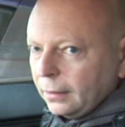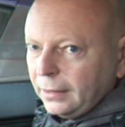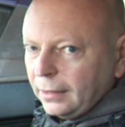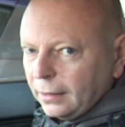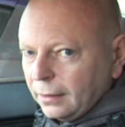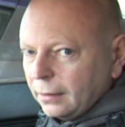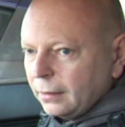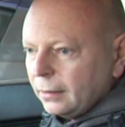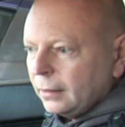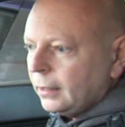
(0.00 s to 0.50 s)

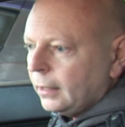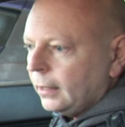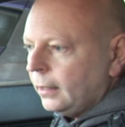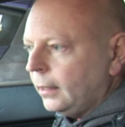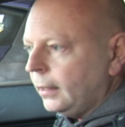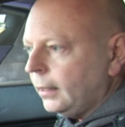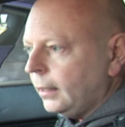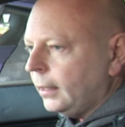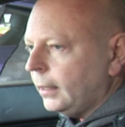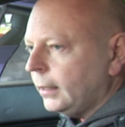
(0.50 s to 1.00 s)
yeah,
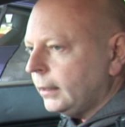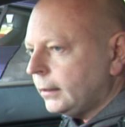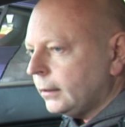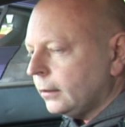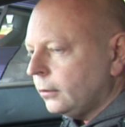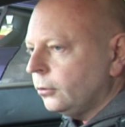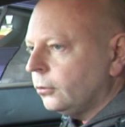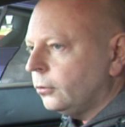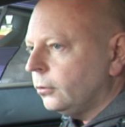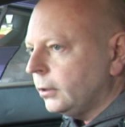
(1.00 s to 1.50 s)
it is
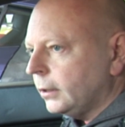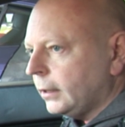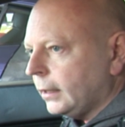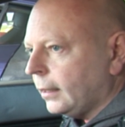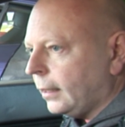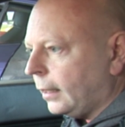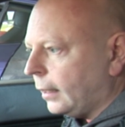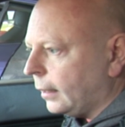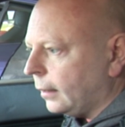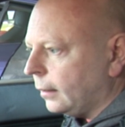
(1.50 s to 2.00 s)
an older
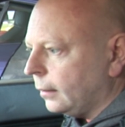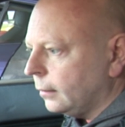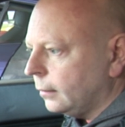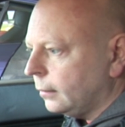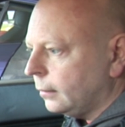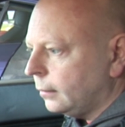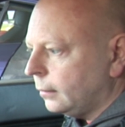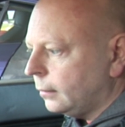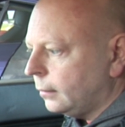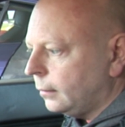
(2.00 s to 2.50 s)
car,
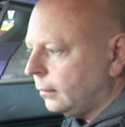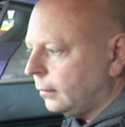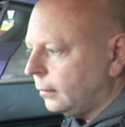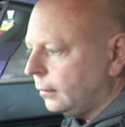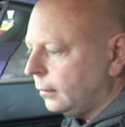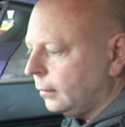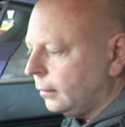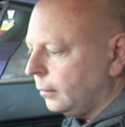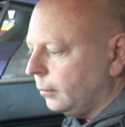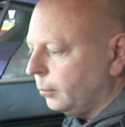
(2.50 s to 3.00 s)

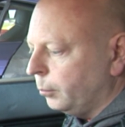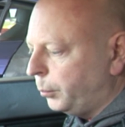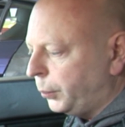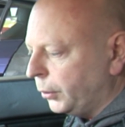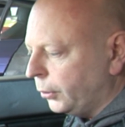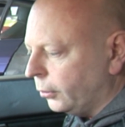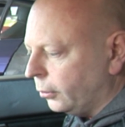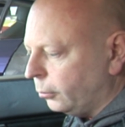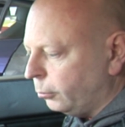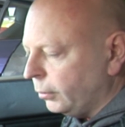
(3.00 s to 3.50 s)

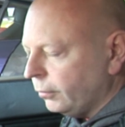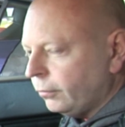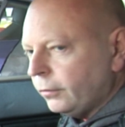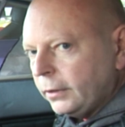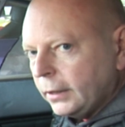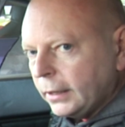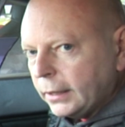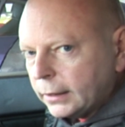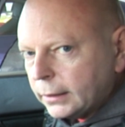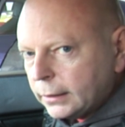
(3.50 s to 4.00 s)
but with
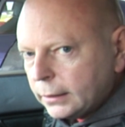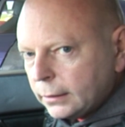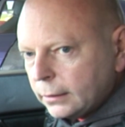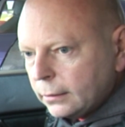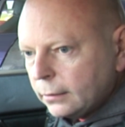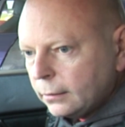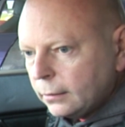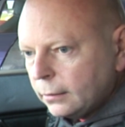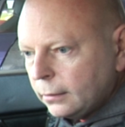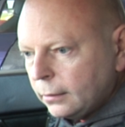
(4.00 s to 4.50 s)
this,
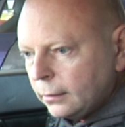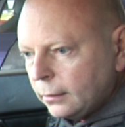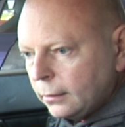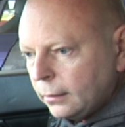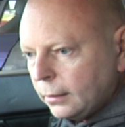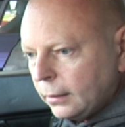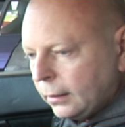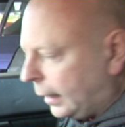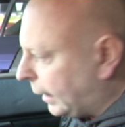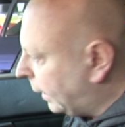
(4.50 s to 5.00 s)

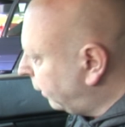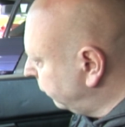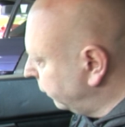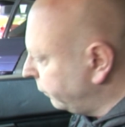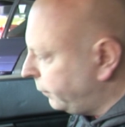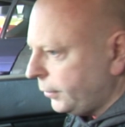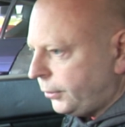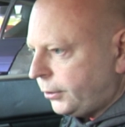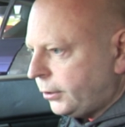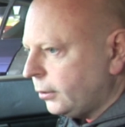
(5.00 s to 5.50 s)
out of
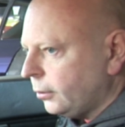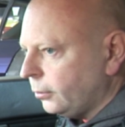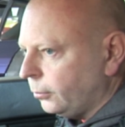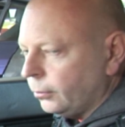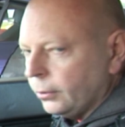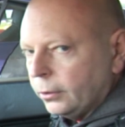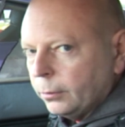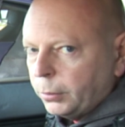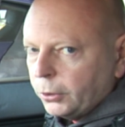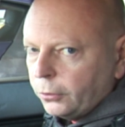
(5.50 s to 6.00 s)
the two,
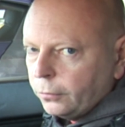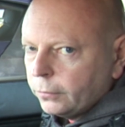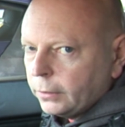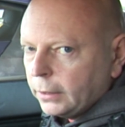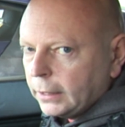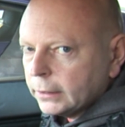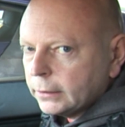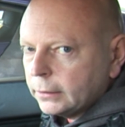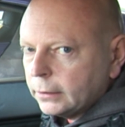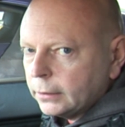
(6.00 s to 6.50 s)
they're both
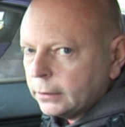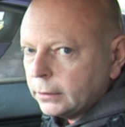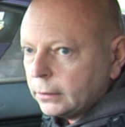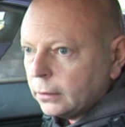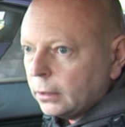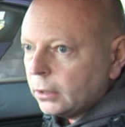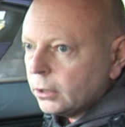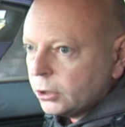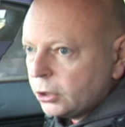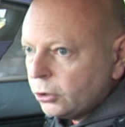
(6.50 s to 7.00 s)
classed as
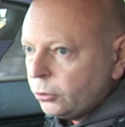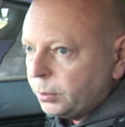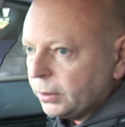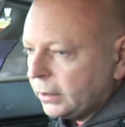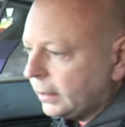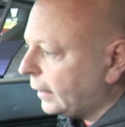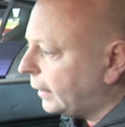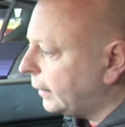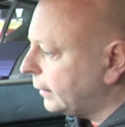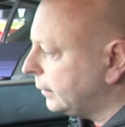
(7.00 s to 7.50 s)

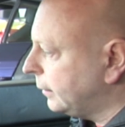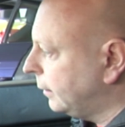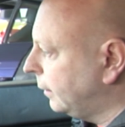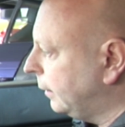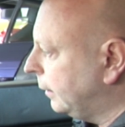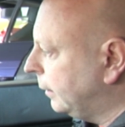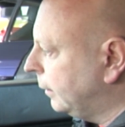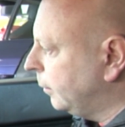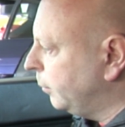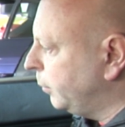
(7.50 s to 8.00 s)
supercars,
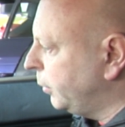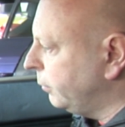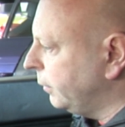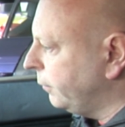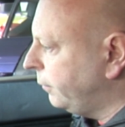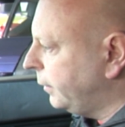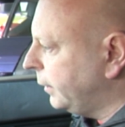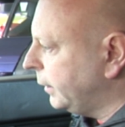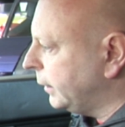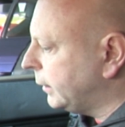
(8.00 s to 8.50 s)
but
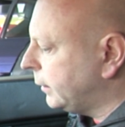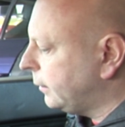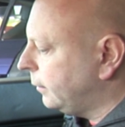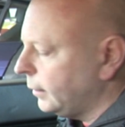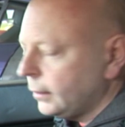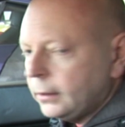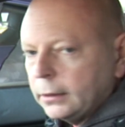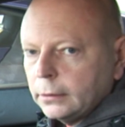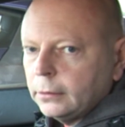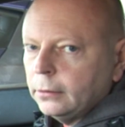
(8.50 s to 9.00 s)
with this
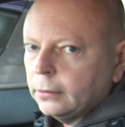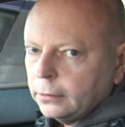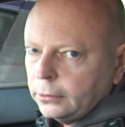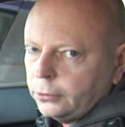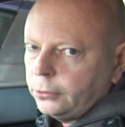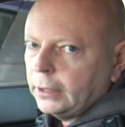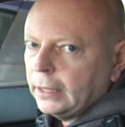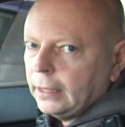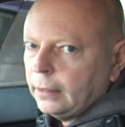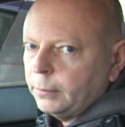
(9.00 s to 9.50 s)
has got the
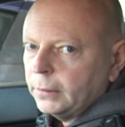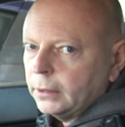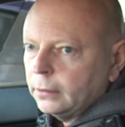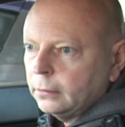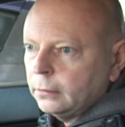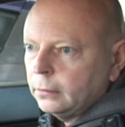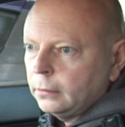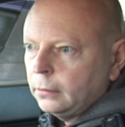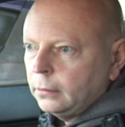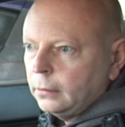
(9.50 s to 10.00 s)
drama.
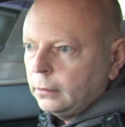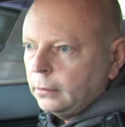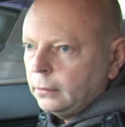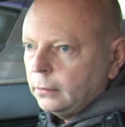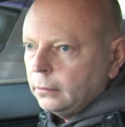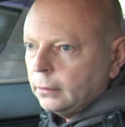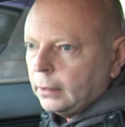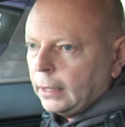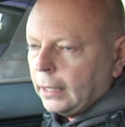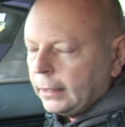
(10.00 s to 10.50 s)

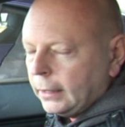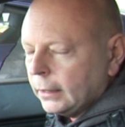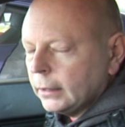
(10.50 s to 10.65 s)
I